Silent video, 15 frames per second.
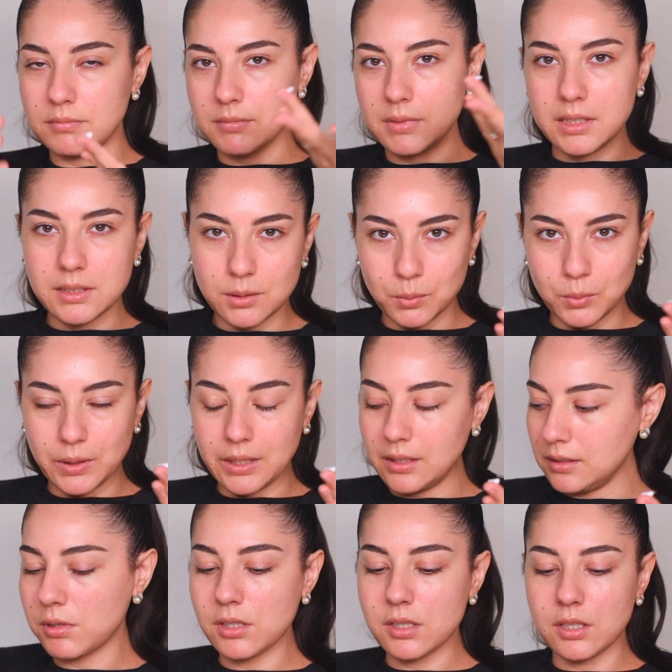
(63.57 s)
as well.
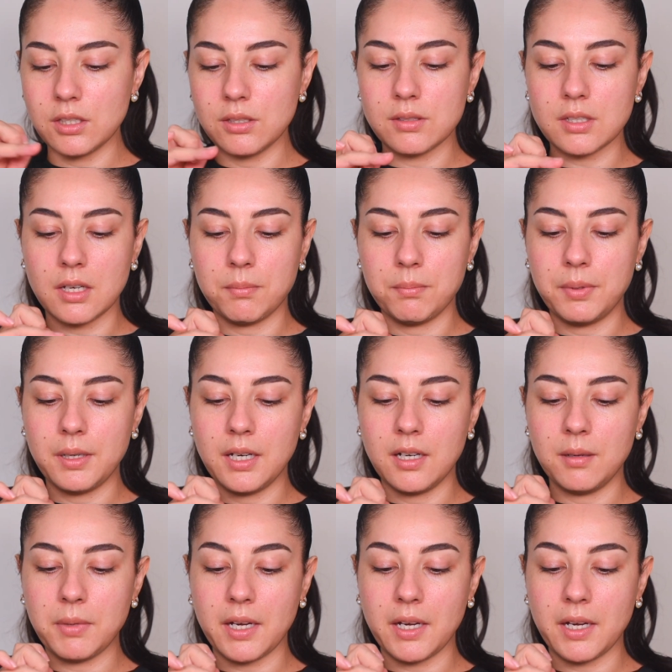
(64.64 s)
I'm just going to use a pump.